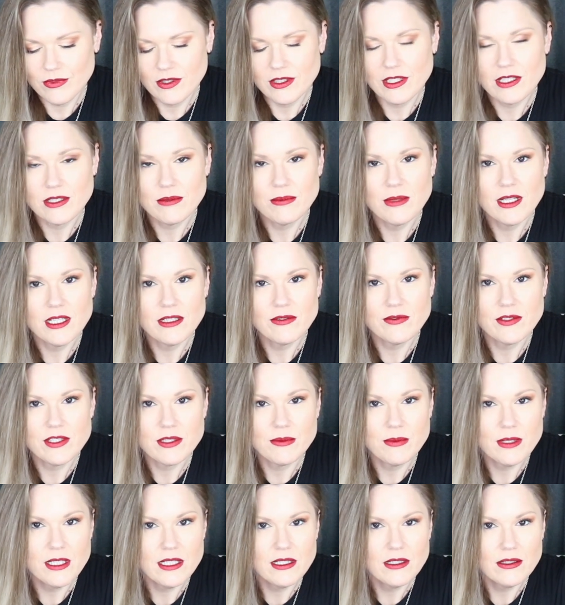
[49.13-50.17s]
Doesn't matter if it's
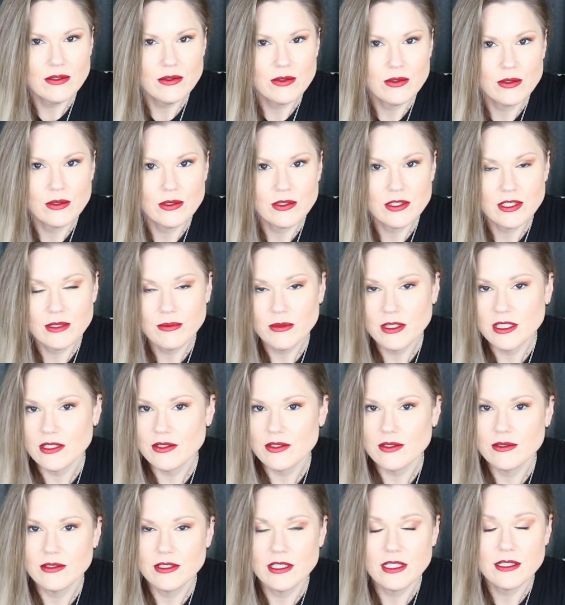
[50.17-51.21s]
me or someone
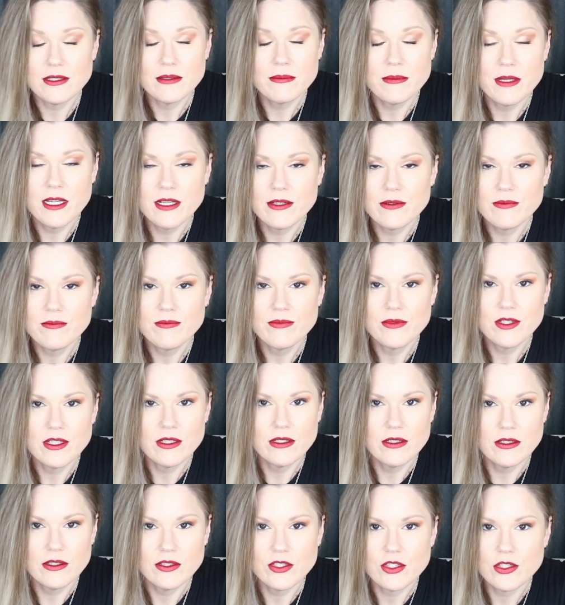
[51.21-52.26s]
else. Doesn't matter.
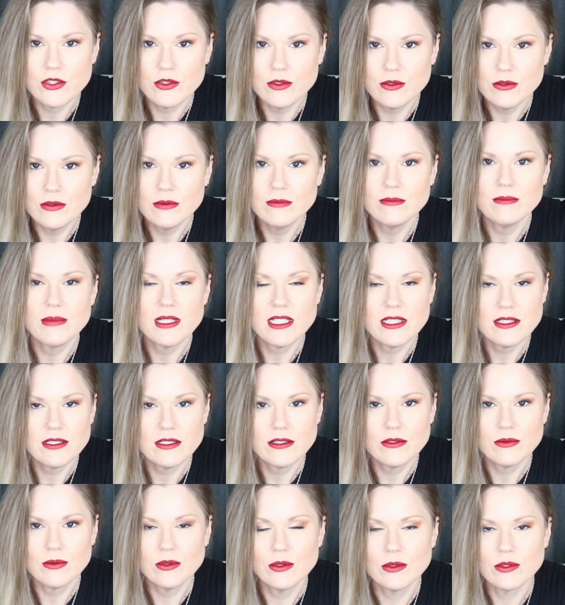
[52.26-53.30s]
There are two
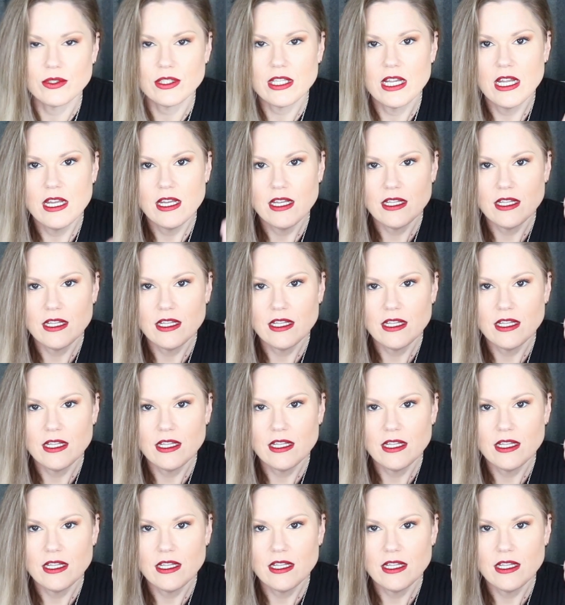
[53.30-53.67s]
basic rules.